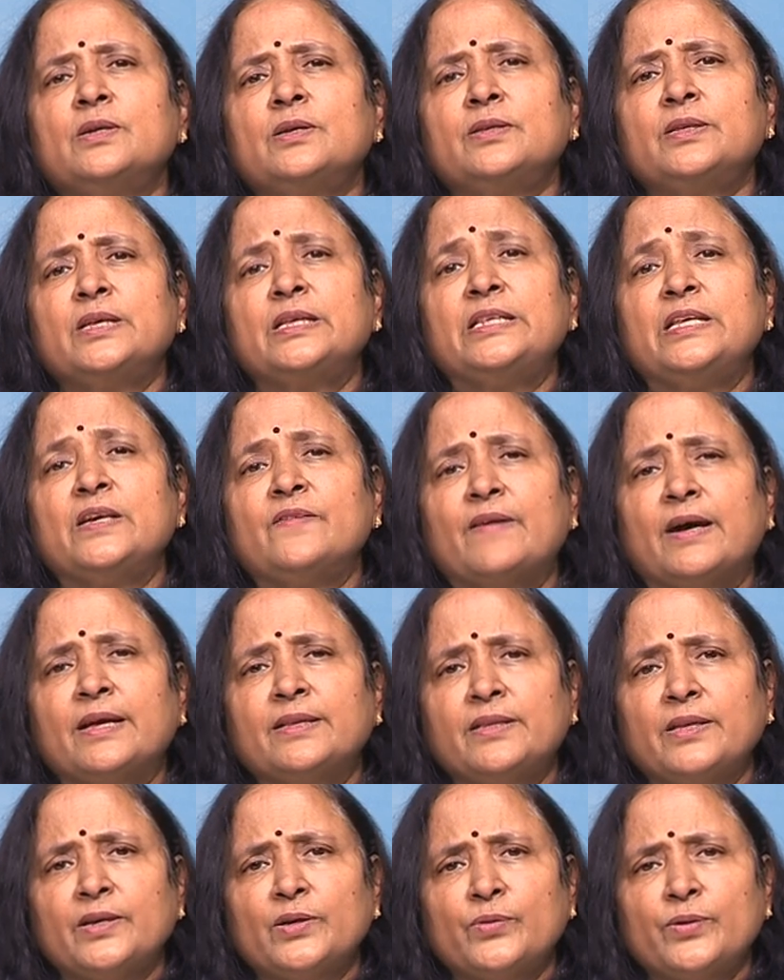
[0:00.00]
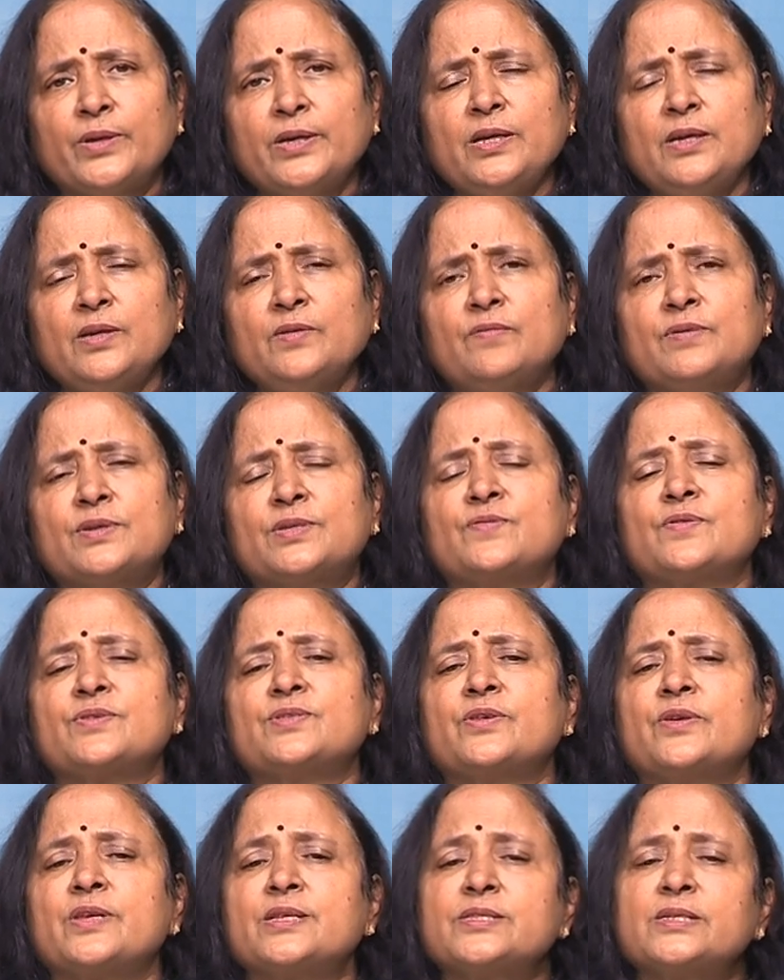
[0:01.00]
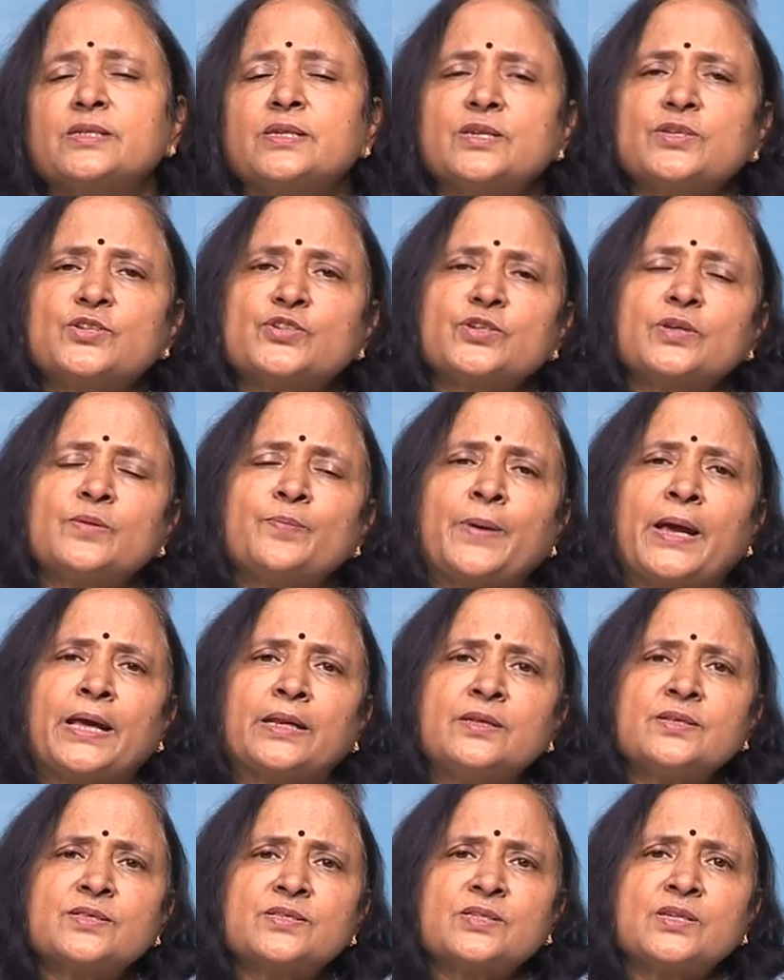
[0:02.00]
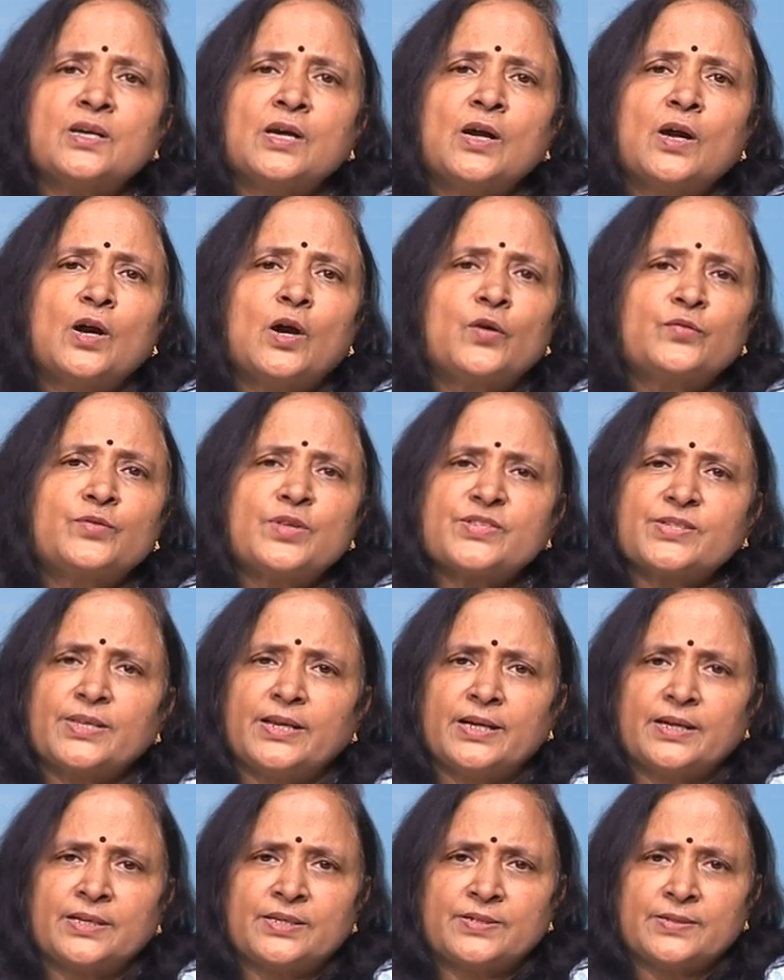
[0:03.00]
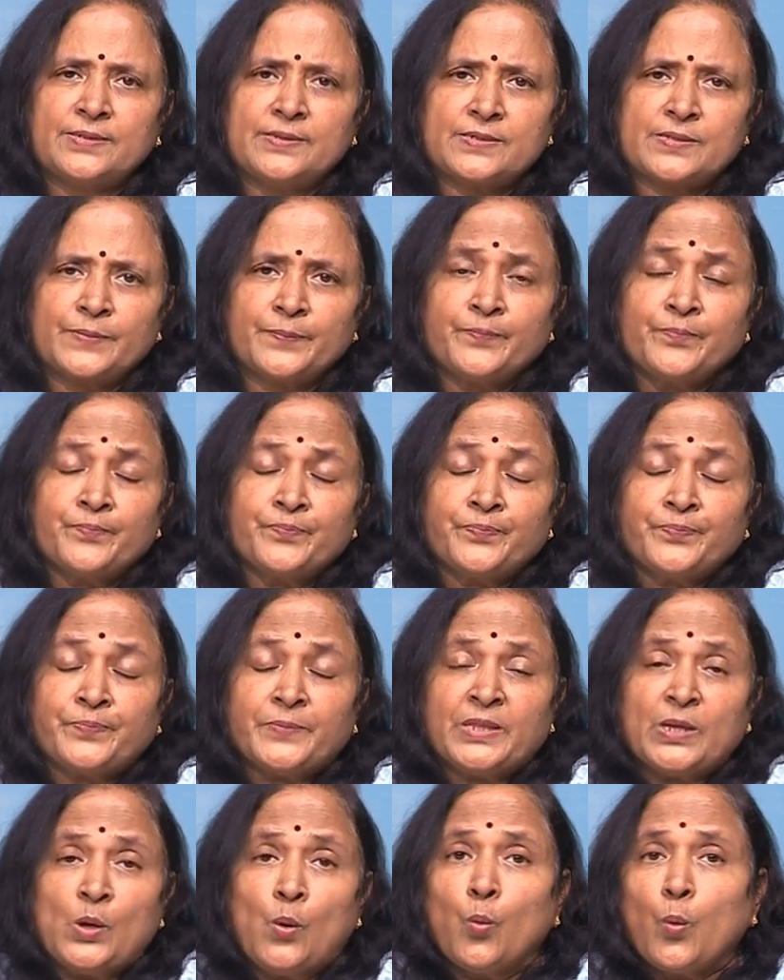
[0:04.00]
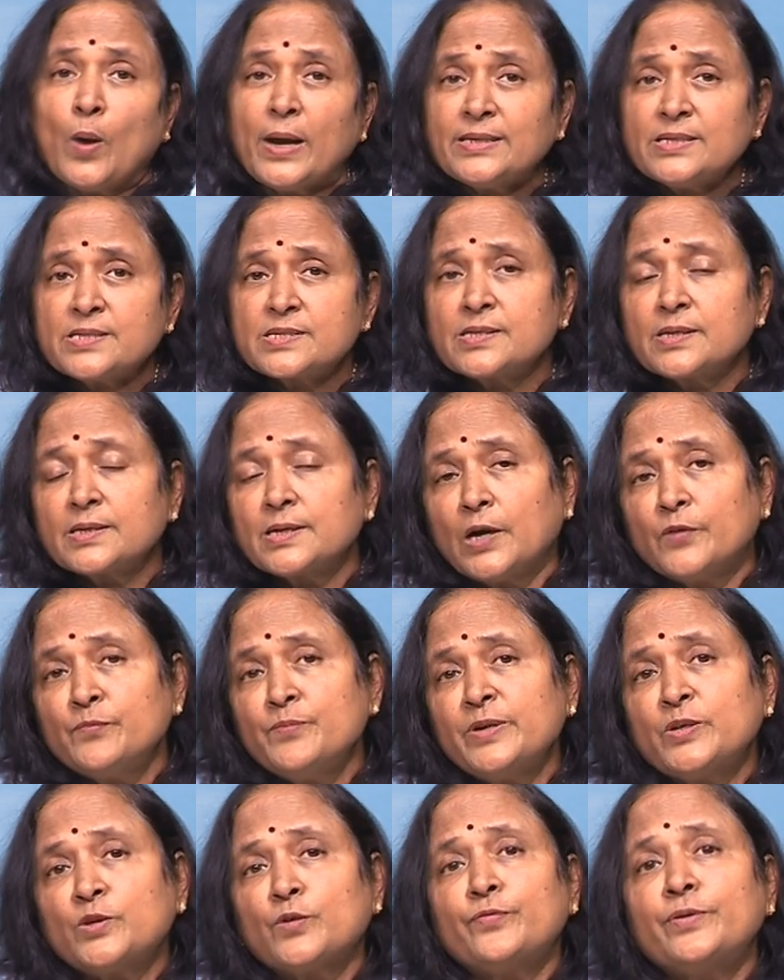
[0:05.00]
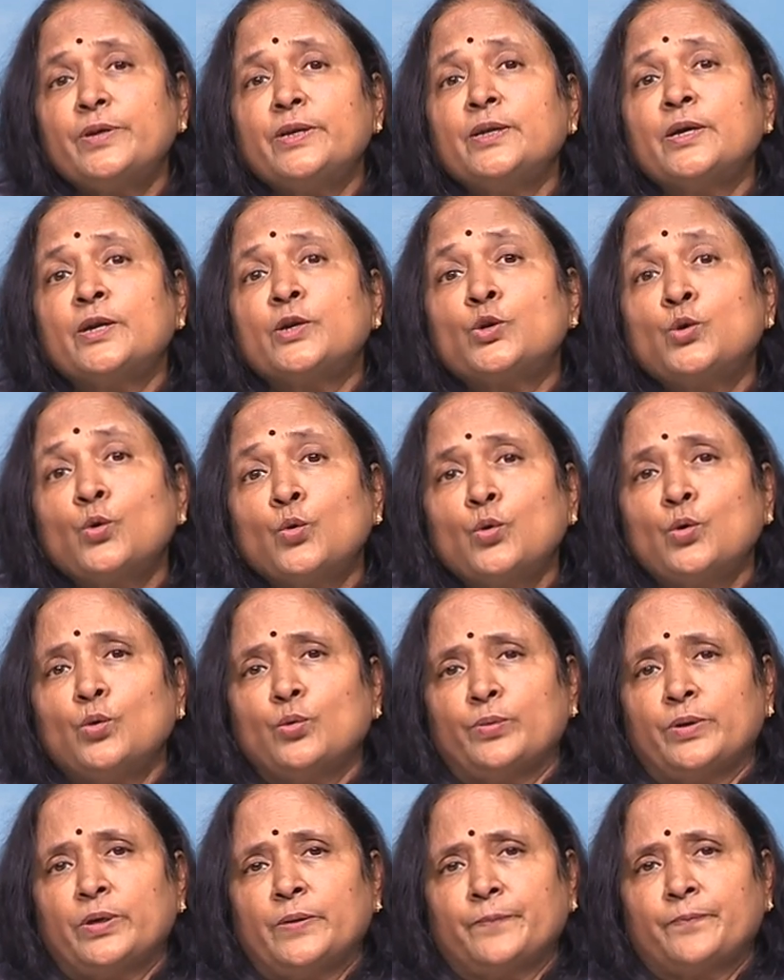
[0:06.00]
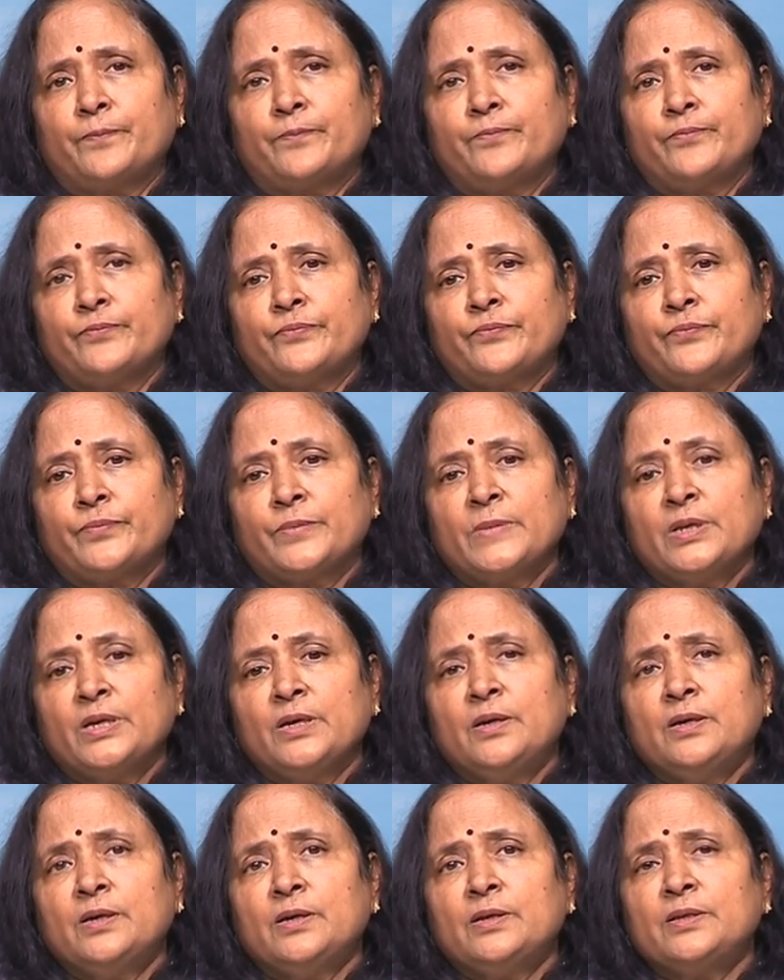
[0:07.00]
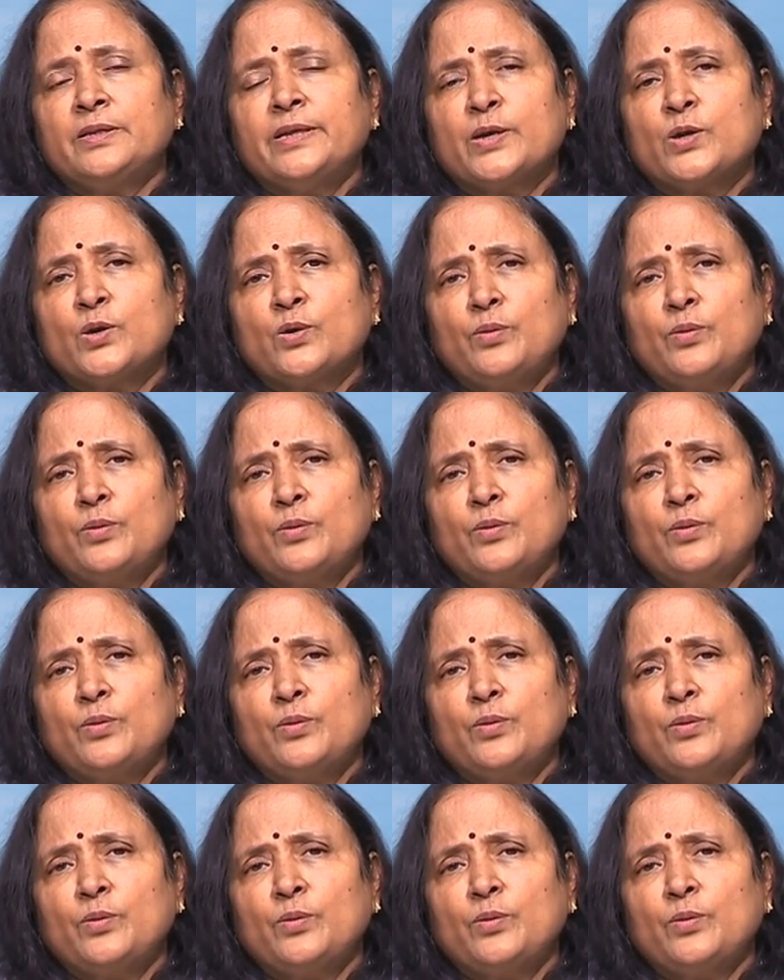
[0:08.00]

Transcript: the Diwan Deodi, which was a residential palace of the Salarjangs. Once the government of India took over, they